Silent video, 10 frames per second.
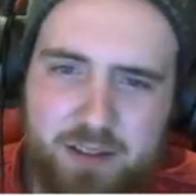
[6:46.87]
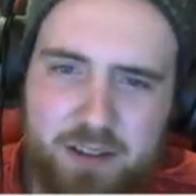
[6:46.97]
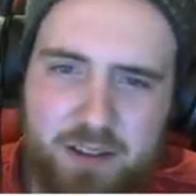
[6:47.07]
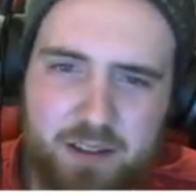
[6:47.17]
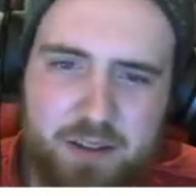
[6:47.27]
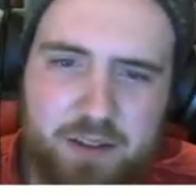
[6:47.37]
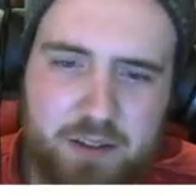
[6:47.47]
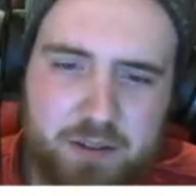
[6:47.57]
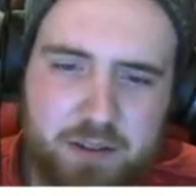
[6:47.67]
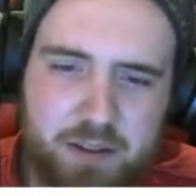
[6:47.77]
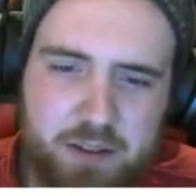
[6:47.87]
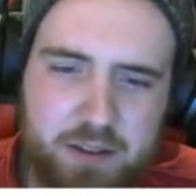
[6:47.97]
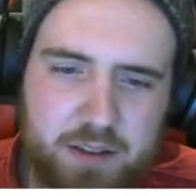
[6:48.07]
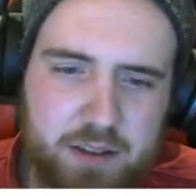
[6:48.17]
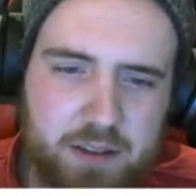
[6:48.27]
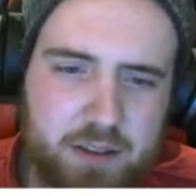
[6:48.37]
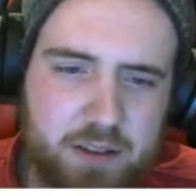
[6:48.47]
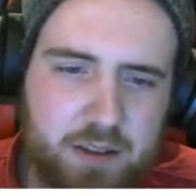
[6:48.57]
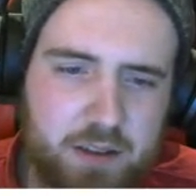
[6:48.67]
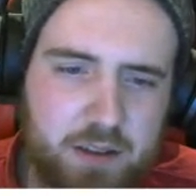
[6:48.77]
Yeah, let's throw these in the...
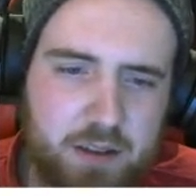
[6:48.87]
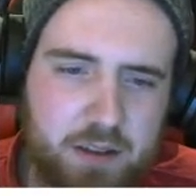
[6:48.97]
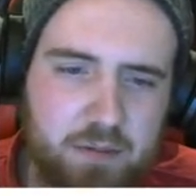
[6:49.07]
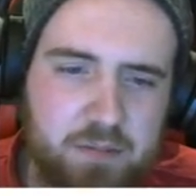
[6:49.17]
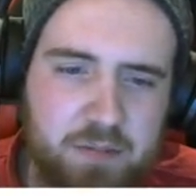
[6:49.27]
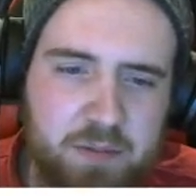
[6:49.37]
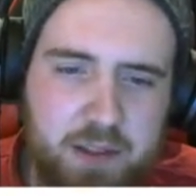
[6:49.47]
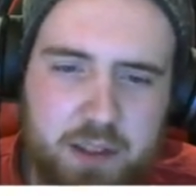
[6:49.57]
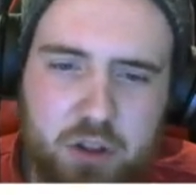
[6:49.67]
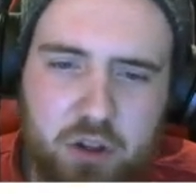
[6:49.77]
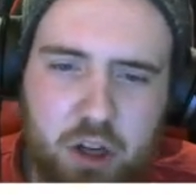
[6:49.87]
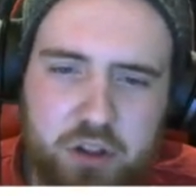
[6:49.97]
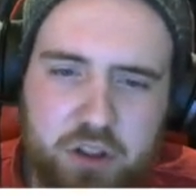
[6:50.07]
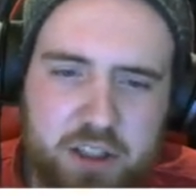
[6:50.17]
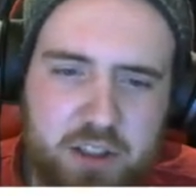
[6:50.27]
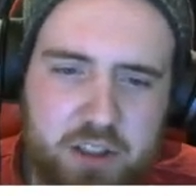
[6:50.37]
Let's toss these